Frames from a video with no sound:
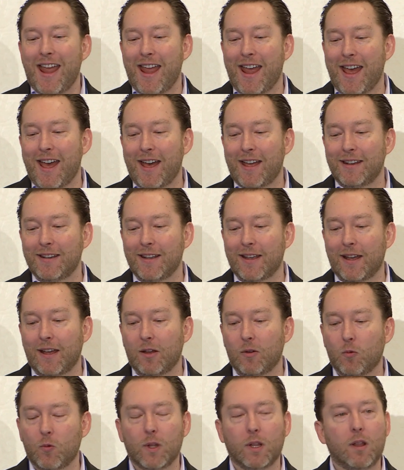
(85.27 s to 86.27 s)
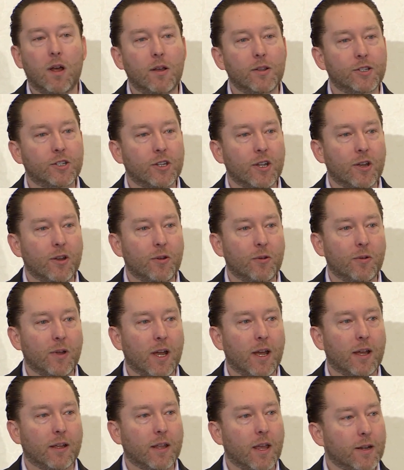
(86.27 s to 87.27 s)
And we'll also
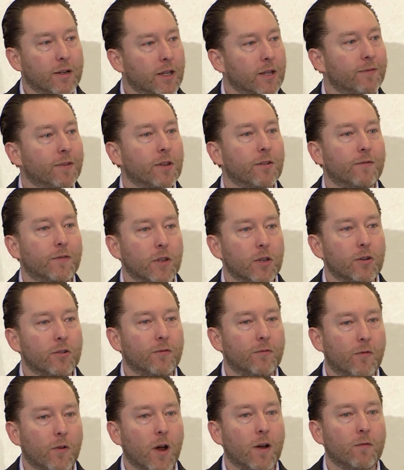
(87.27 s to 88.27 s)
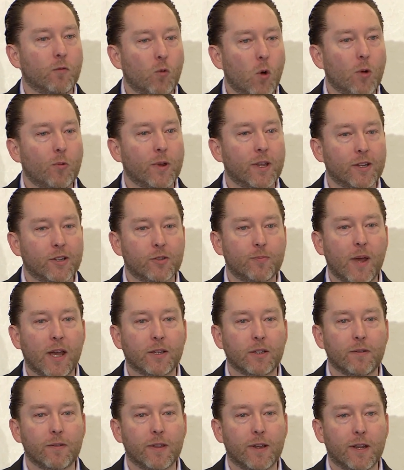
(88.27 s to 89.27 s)
kind of give you a view of what we
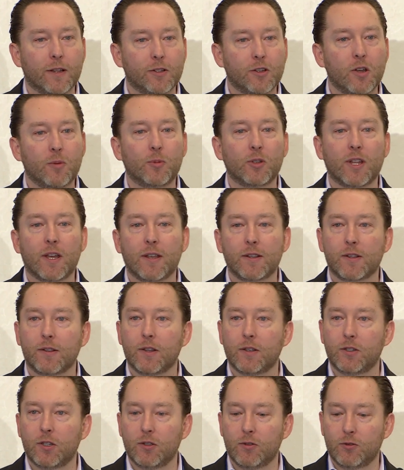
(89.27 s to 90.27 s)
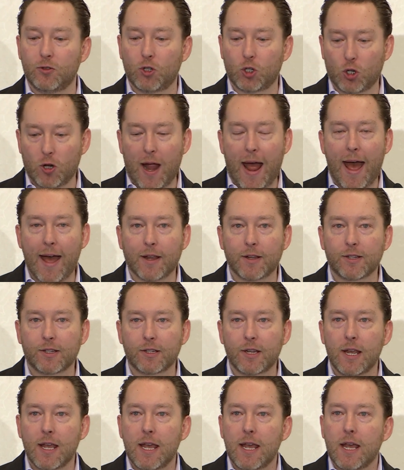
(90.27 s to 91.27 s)
expect over the next couple days in the two
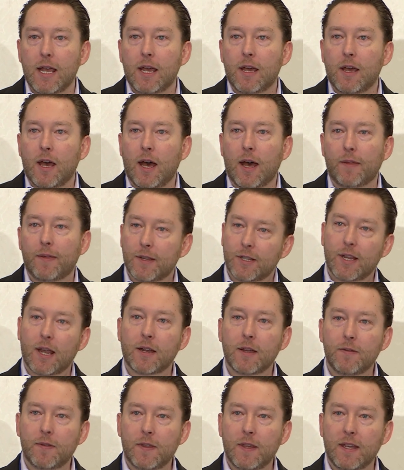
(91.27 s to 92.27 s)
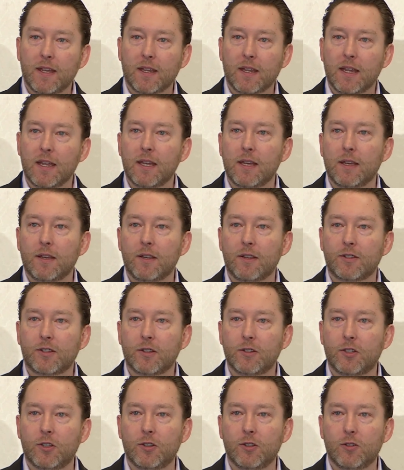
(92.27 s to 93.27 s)
tracks. The second thing
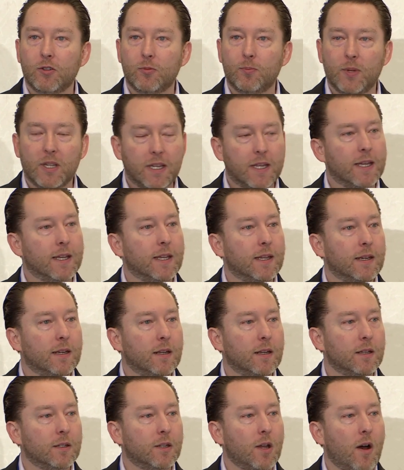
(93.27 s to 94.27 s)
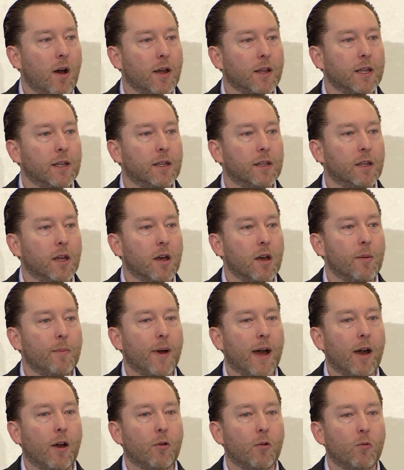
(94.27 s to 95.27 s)
is to begin talking
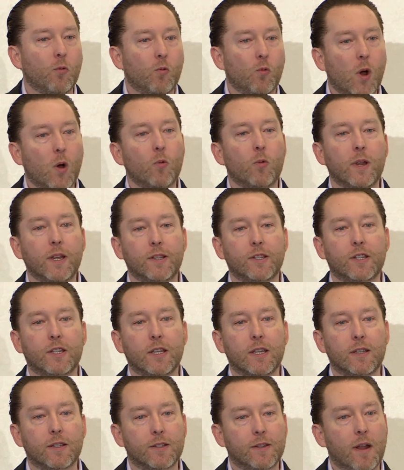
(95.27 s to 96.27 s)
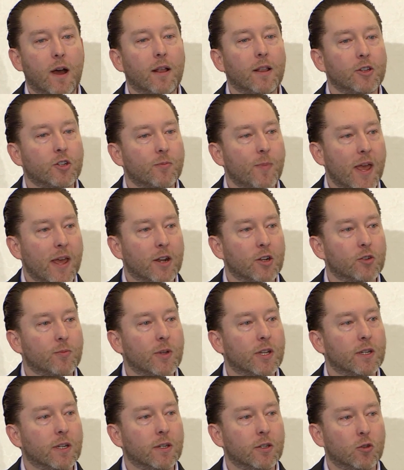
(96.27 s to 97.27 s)
about what we see as knowledge
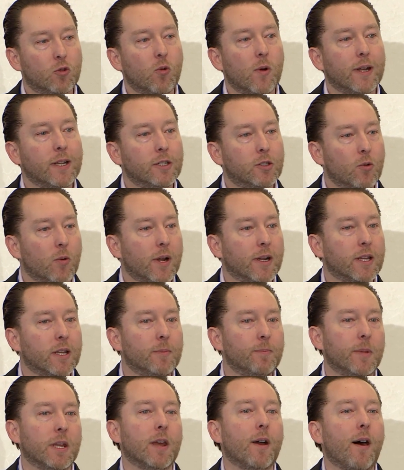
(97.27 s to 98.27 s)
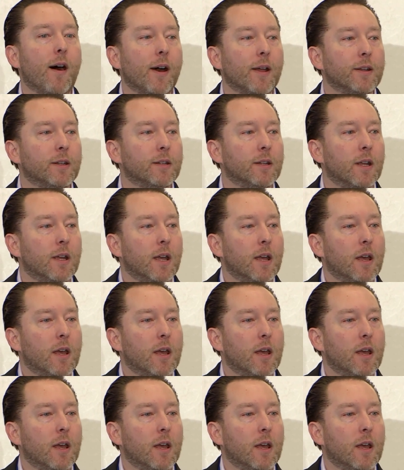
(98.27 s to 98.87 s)
management in 2020 and beyond.